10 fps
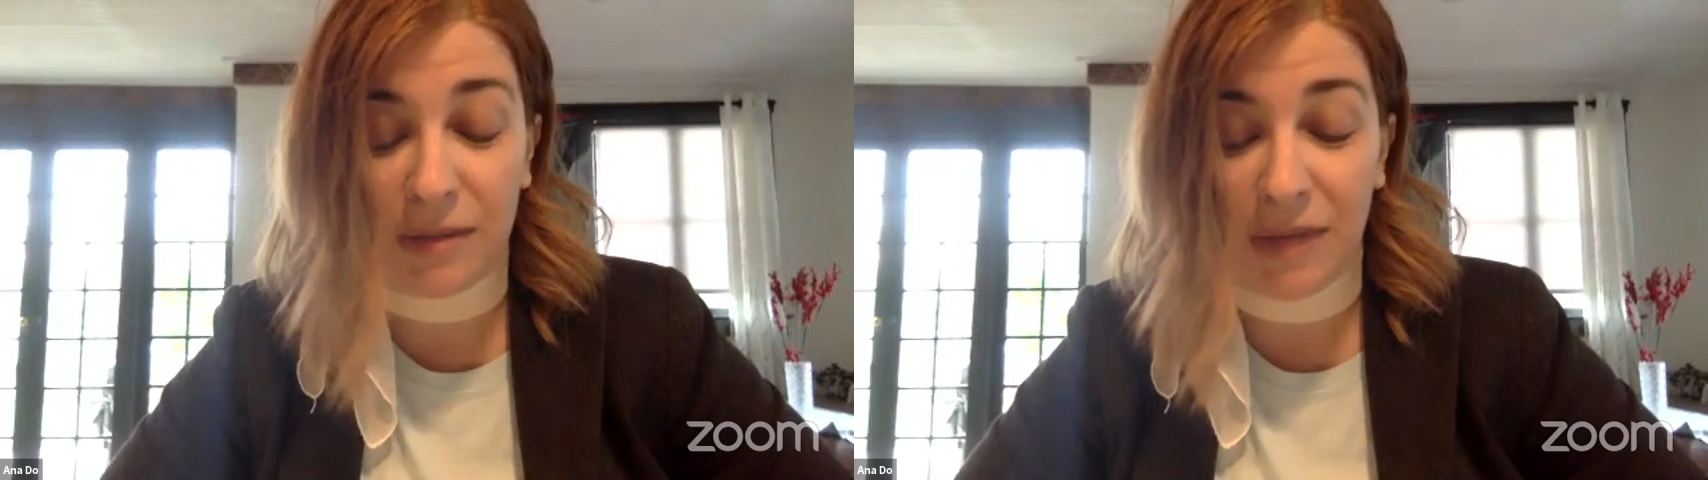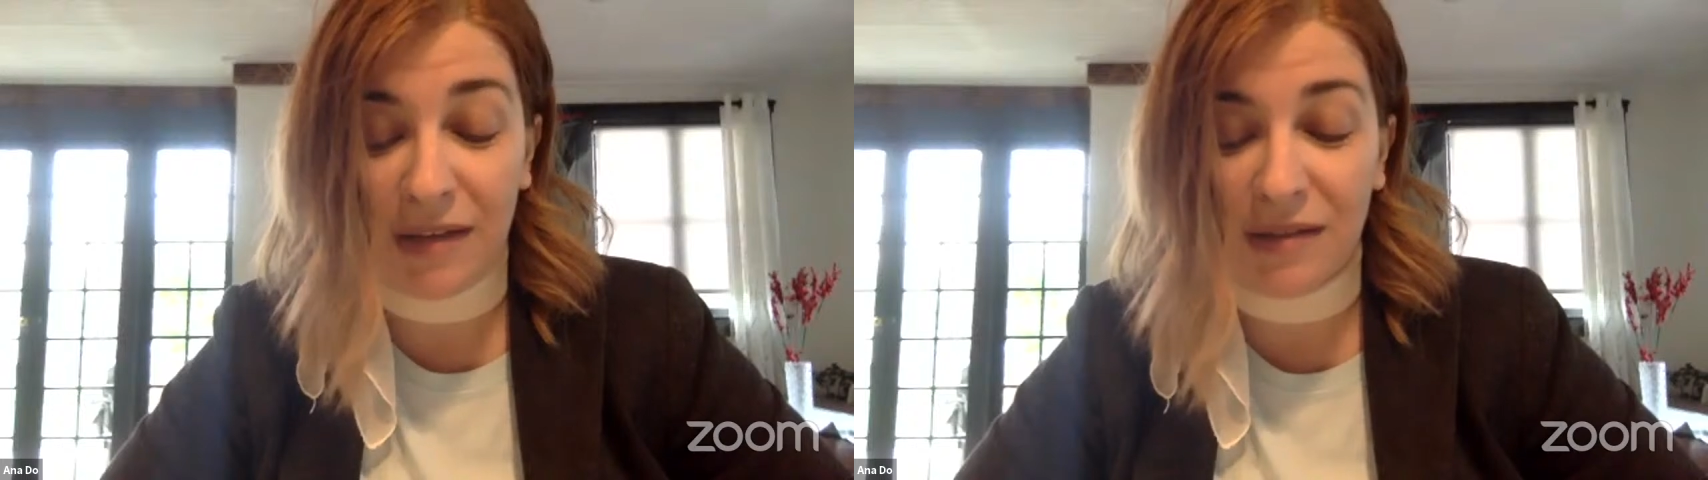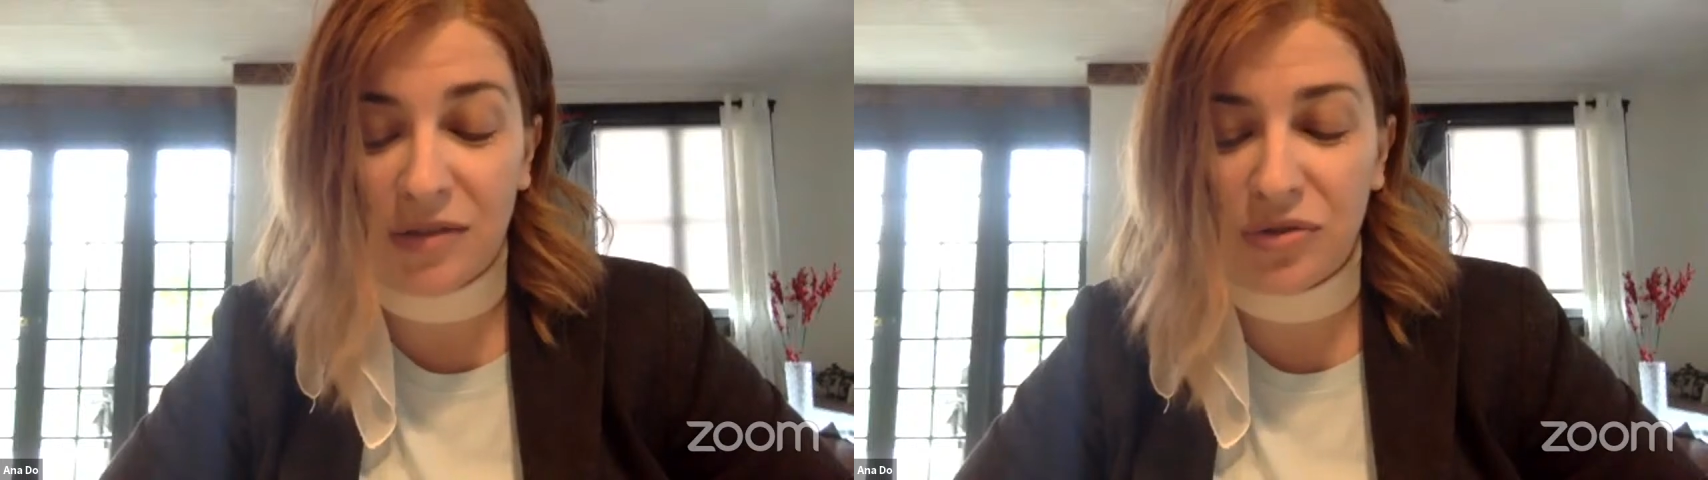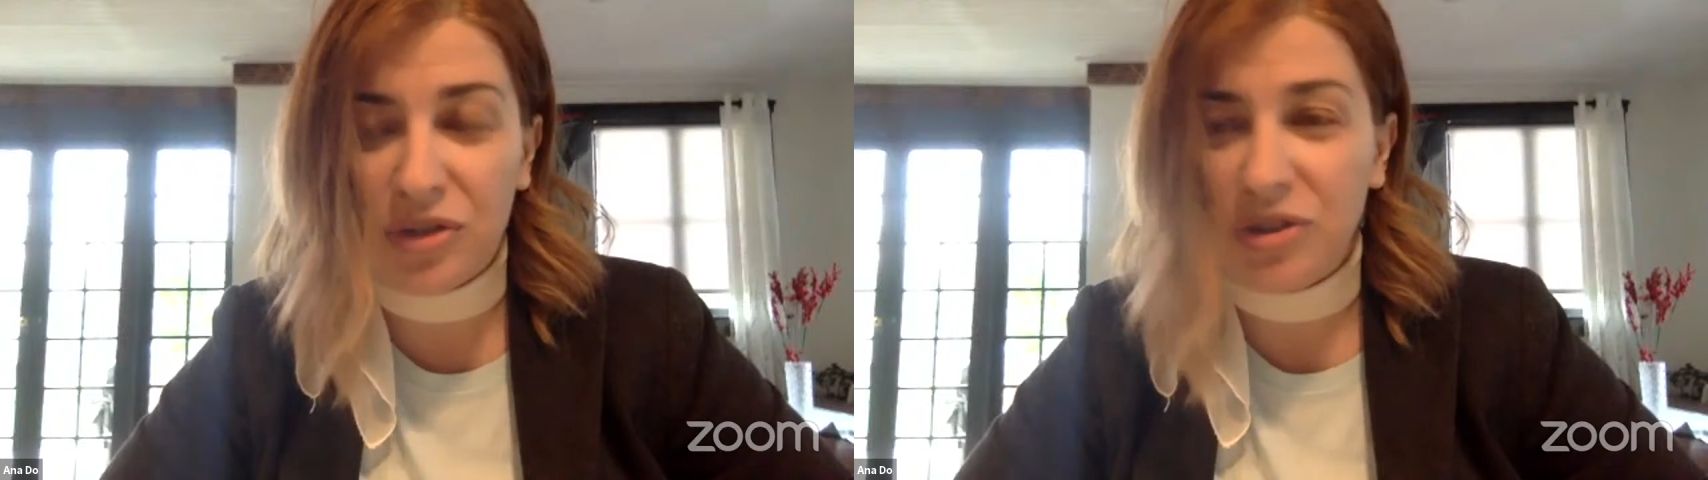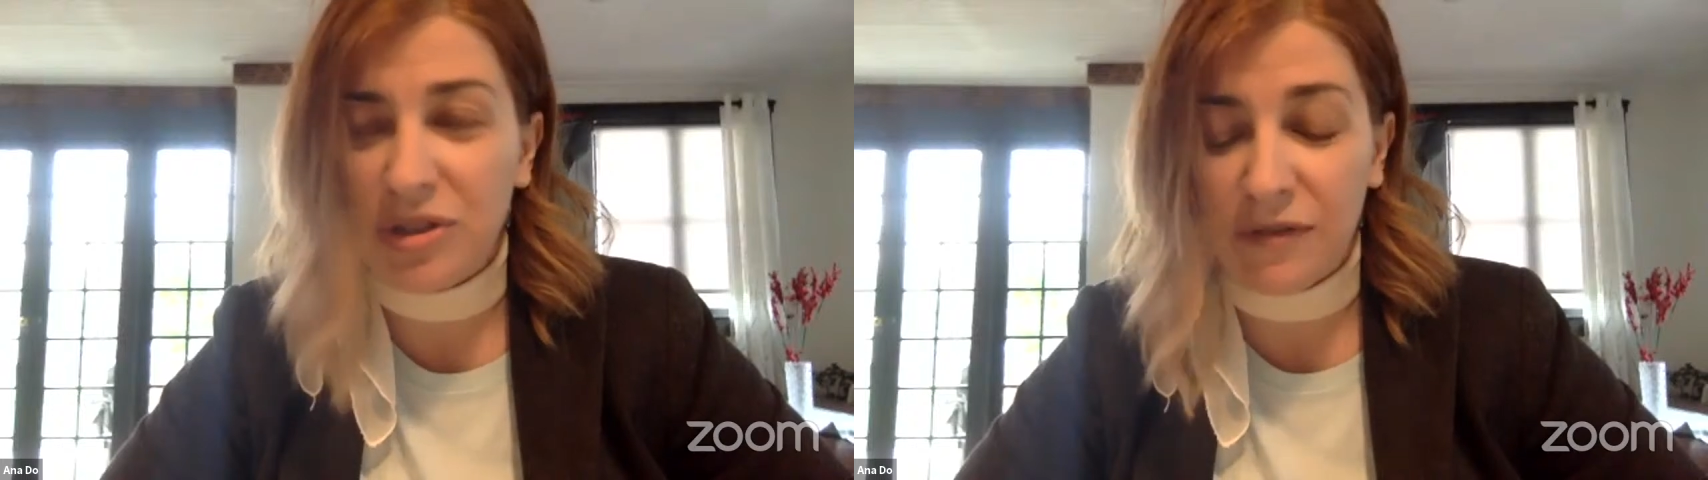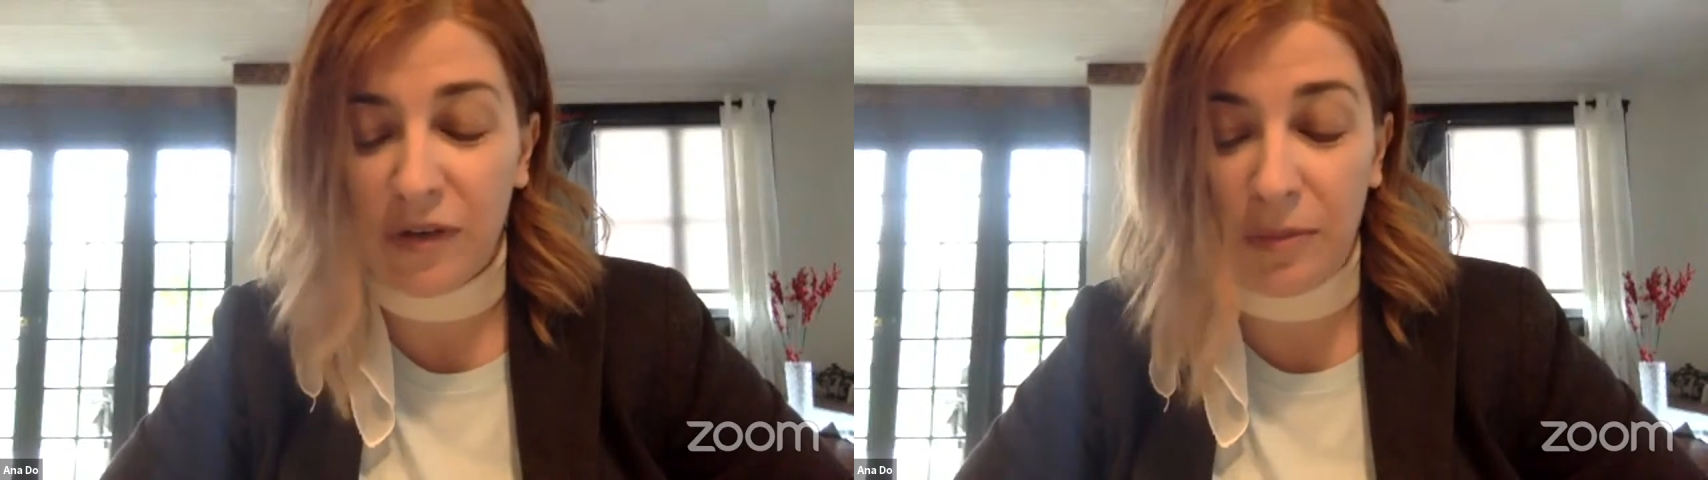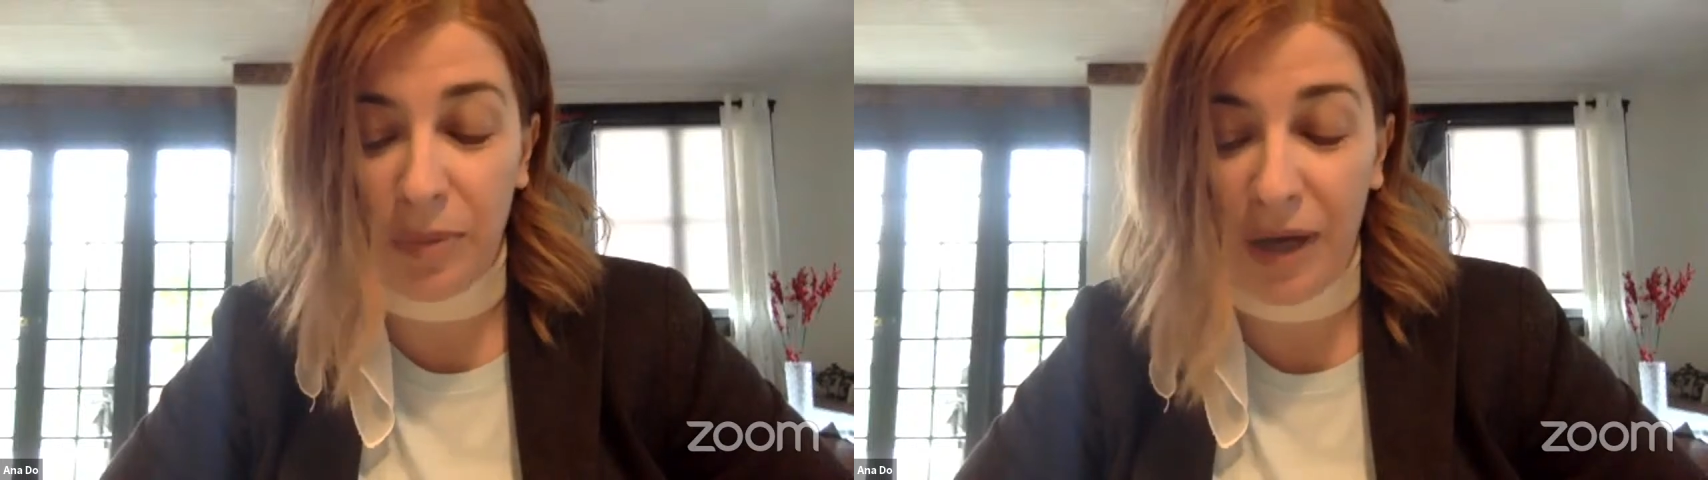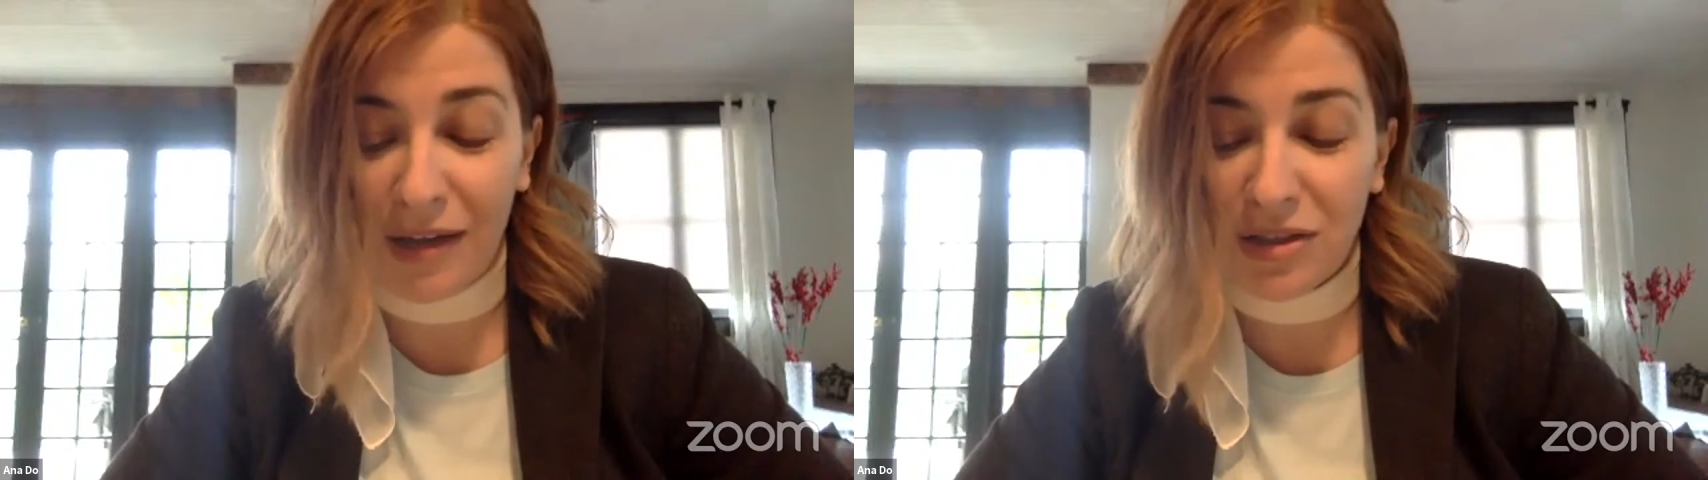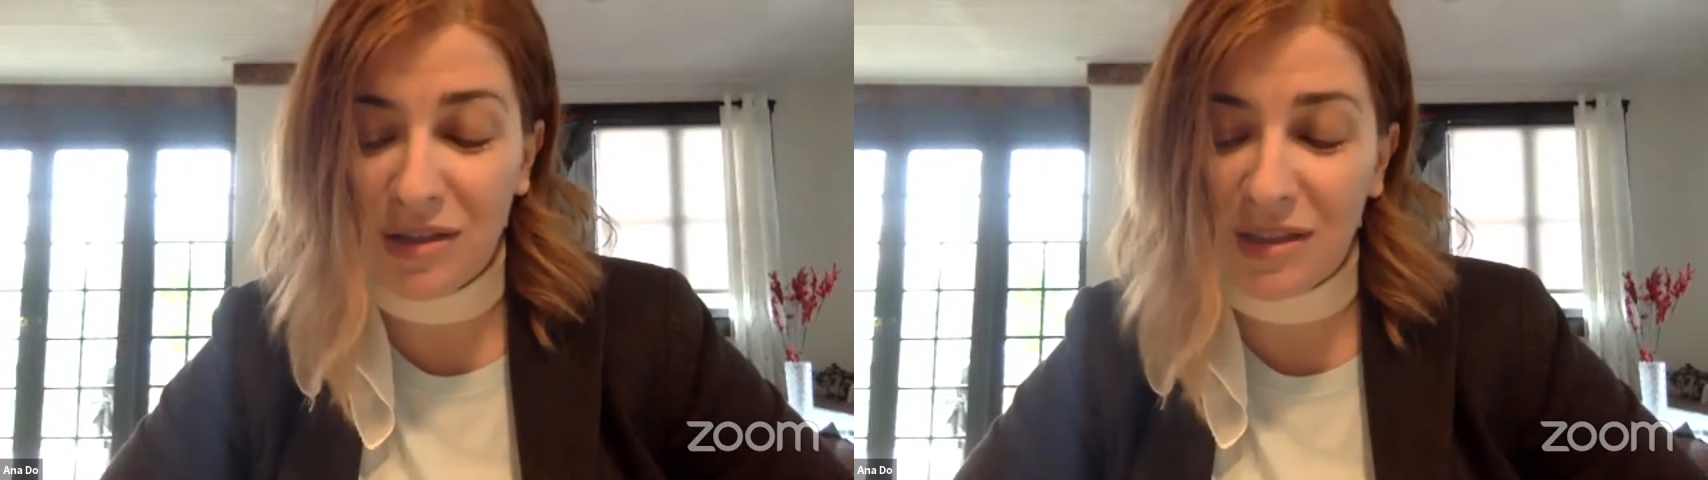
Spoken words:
made in the trenches of compassion,